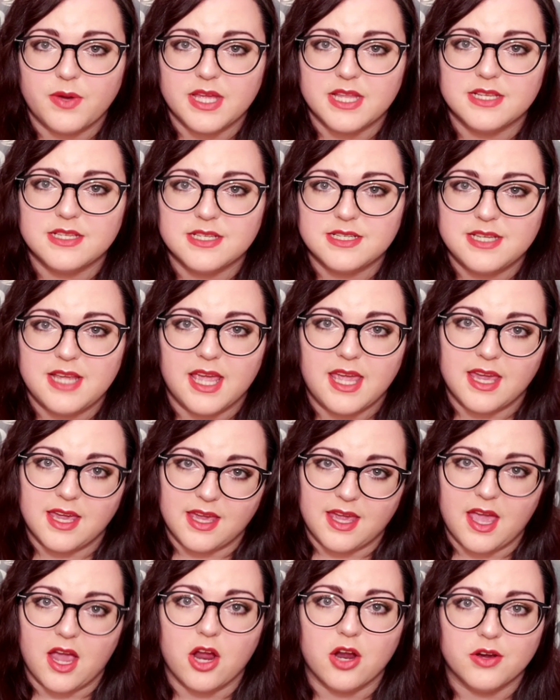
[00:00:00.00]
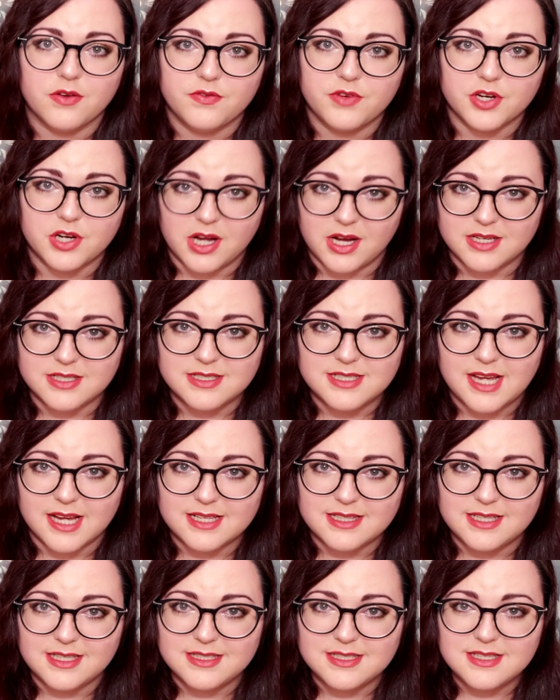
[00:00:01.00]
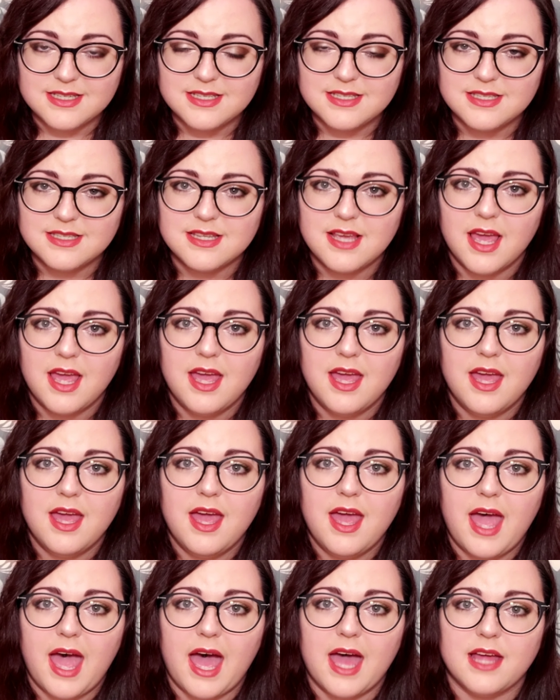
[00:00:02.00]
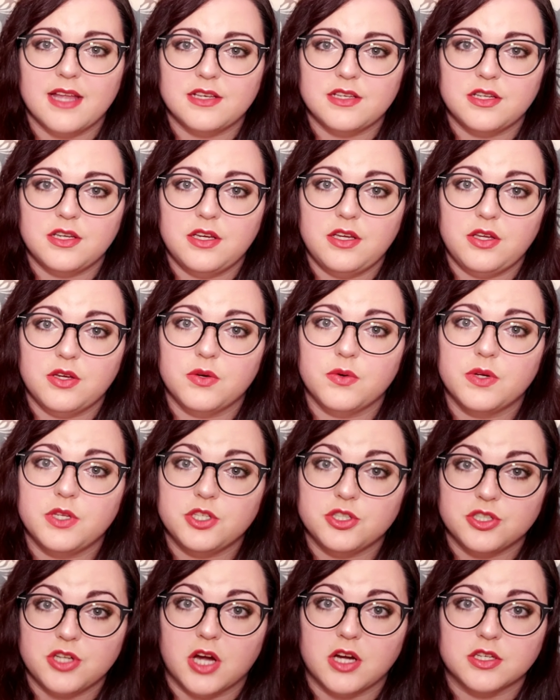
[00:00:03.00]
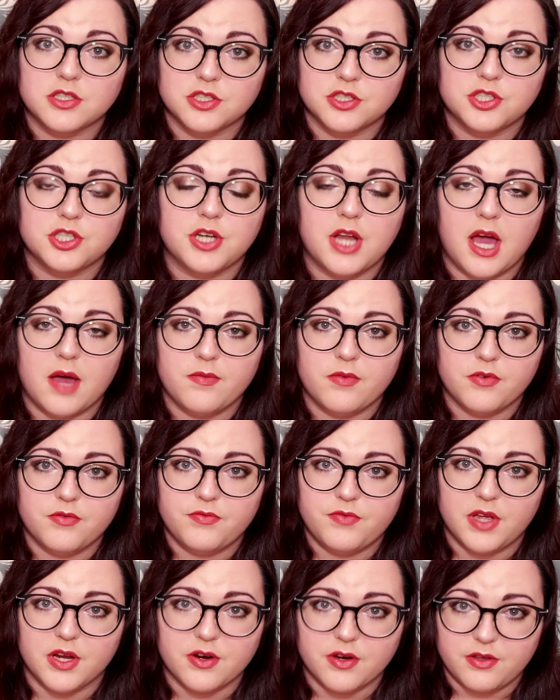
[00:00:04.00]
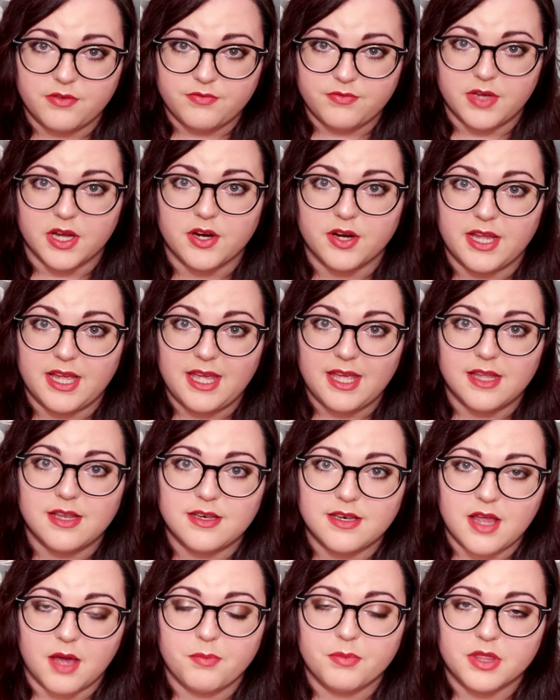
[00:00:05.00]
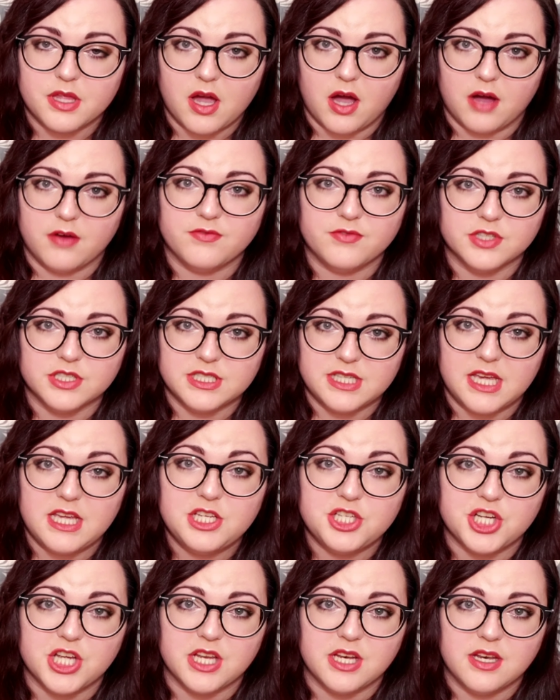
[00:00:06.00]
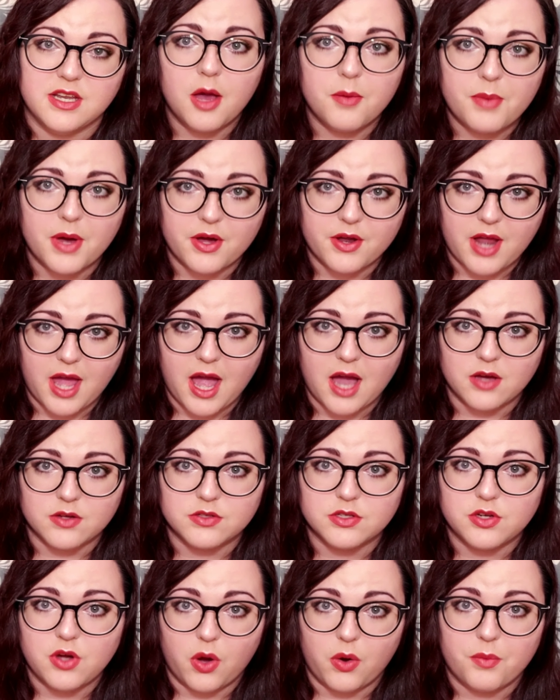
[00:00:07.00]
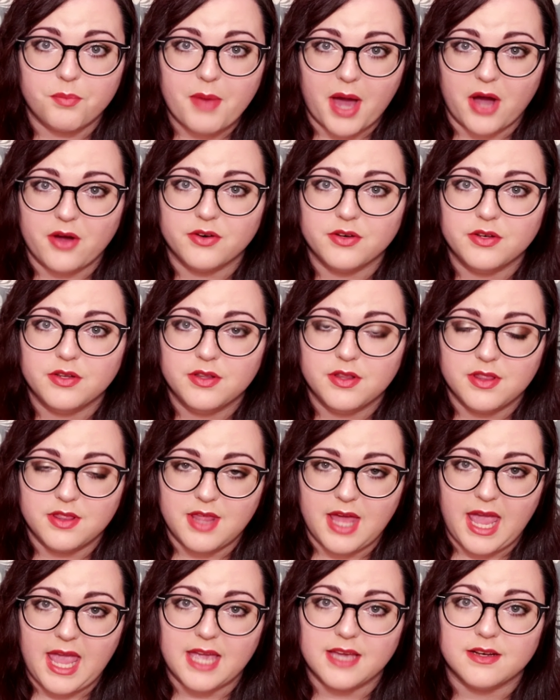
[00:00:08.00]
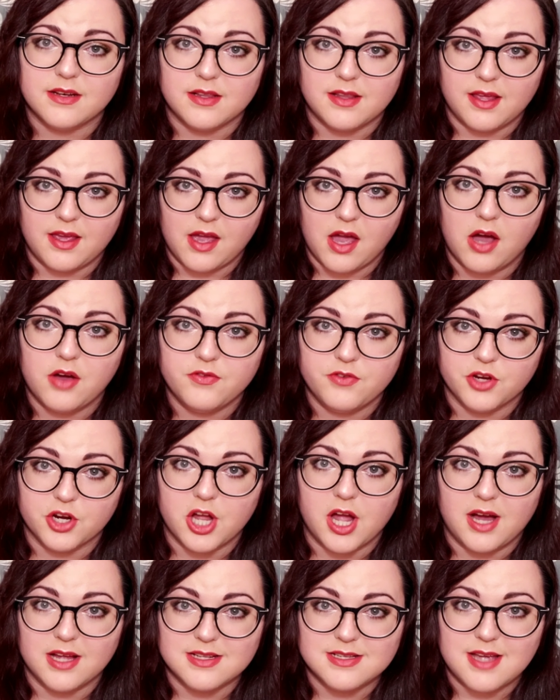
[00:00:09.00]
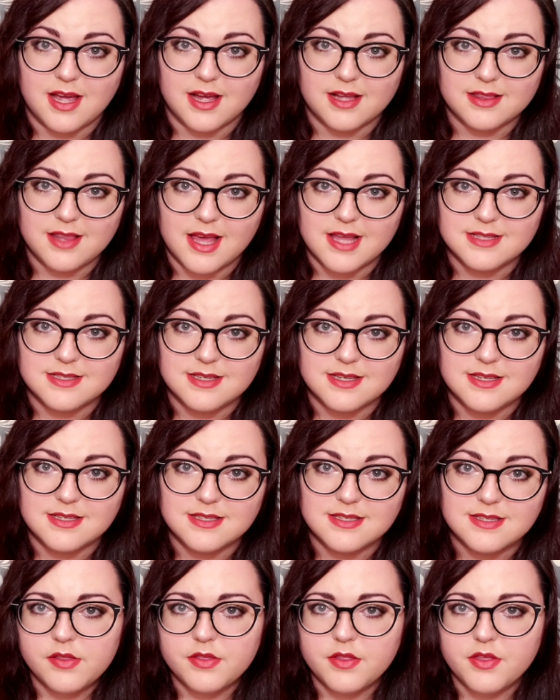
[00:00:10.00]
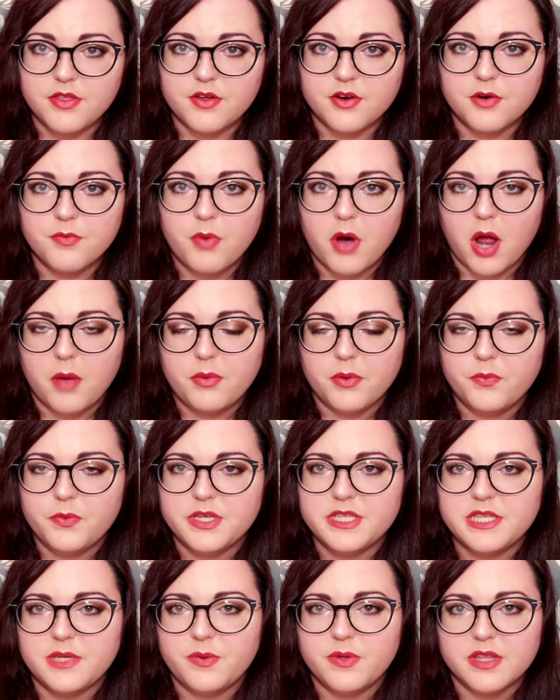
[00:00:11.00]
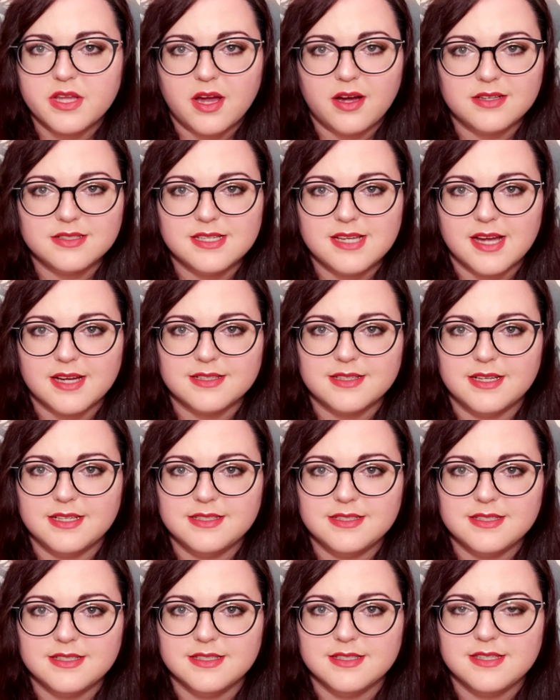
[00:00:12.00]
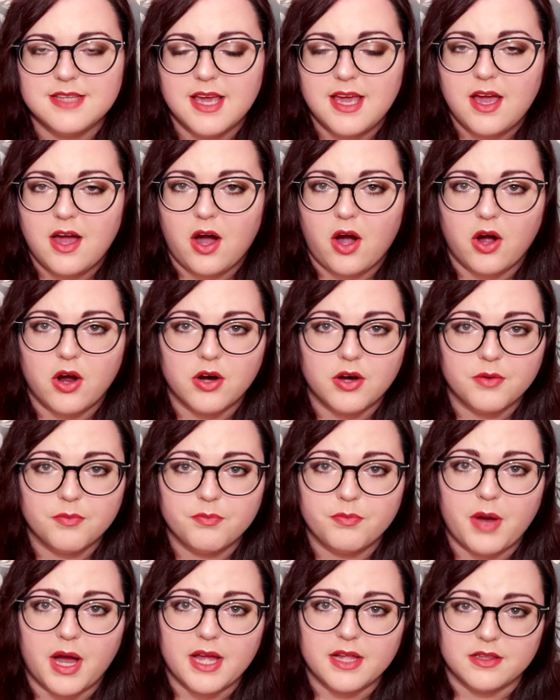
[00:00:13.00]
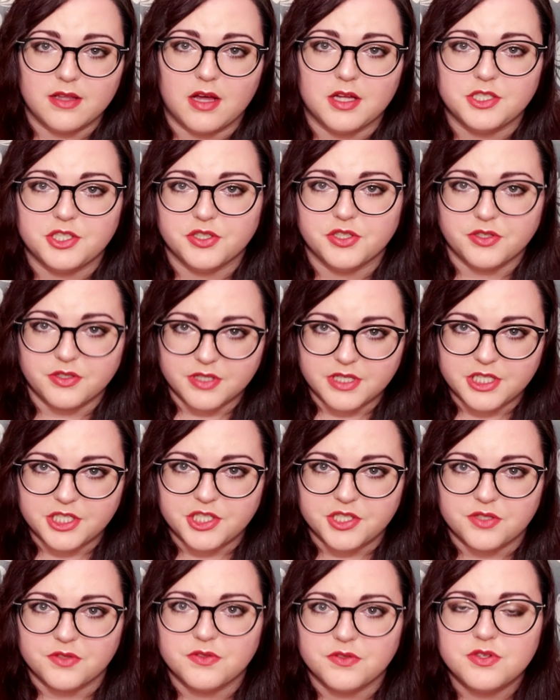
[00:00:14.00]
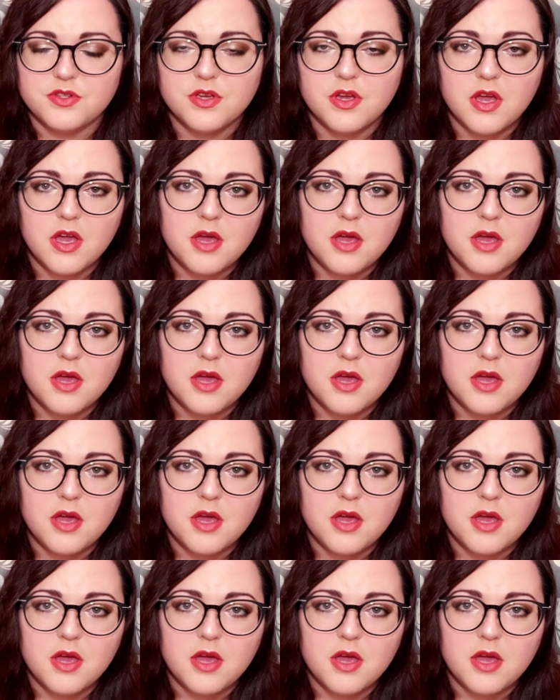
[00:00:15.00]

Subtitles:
into taking care of your contact lenses, and you and your doctor should have a very, very in-depth conversation about how to go about the handling of your contact lenses. The third problem we see with contact lenses are biological issues.